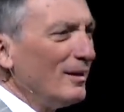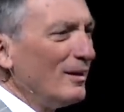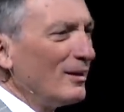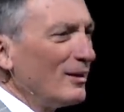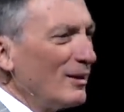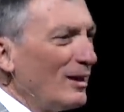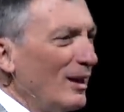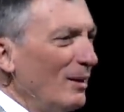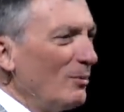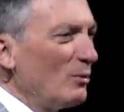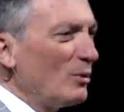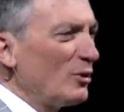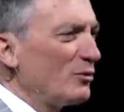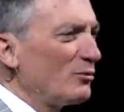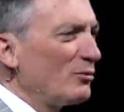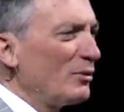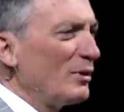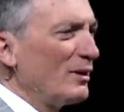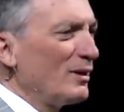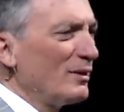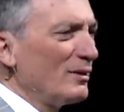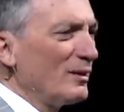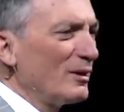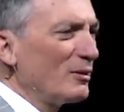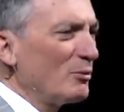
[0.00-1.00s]
chemistry of
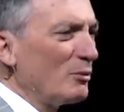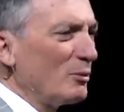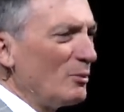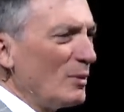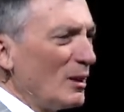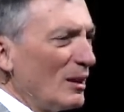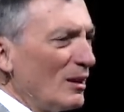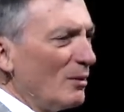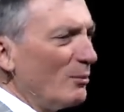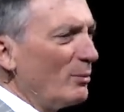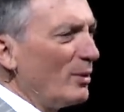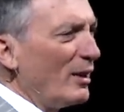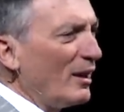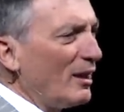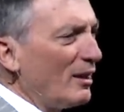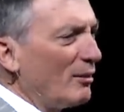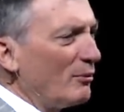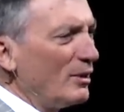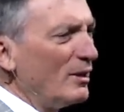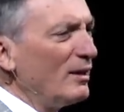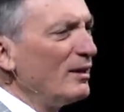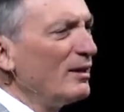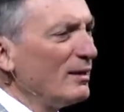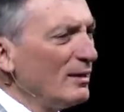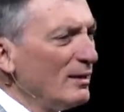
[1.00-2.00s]
the liquid metal
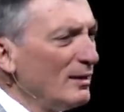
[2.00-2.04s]
battery,